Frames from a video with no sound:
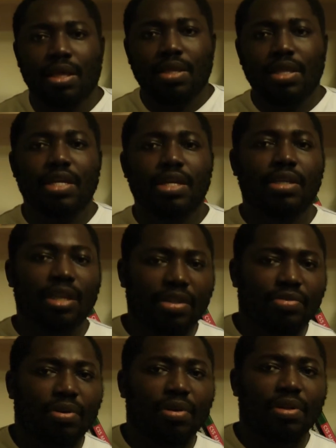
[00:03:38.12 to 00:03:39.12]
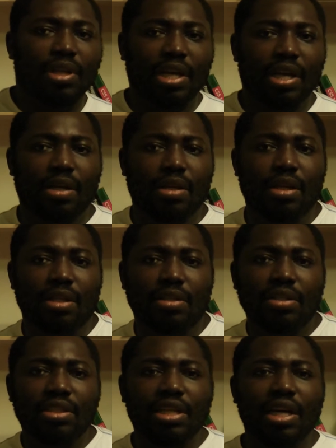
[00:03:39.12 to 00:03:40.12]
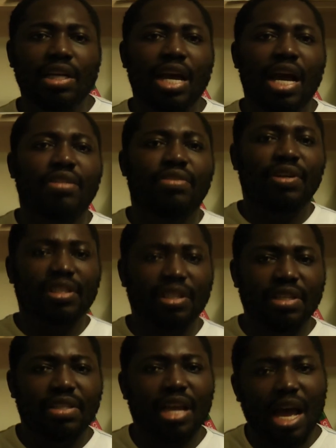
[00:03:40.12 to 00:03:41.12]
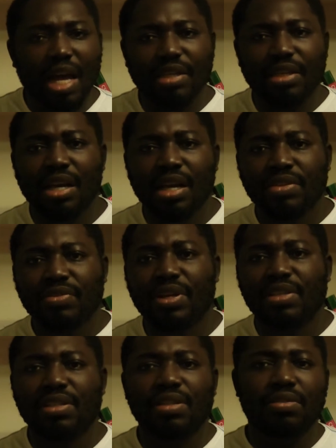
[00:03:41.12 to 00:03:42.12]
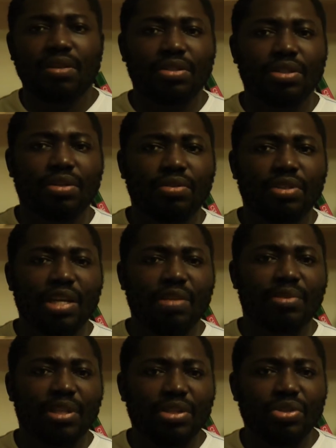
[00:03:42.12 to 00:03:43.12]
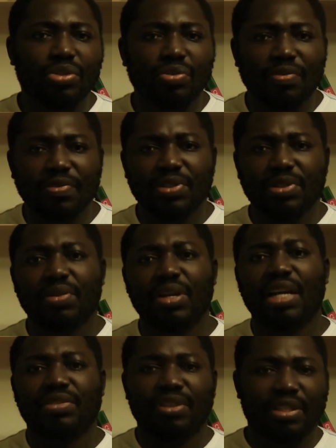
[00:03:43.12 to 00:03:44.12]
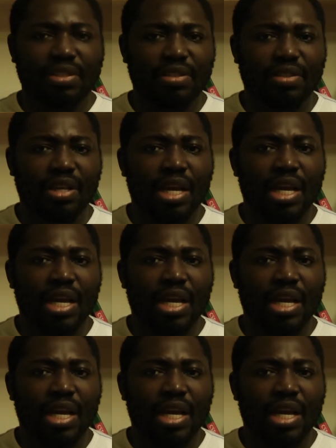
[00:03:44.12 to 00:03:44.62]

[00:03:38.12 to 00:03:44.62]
The network layer logically addresses and translates logical names into physical addresses.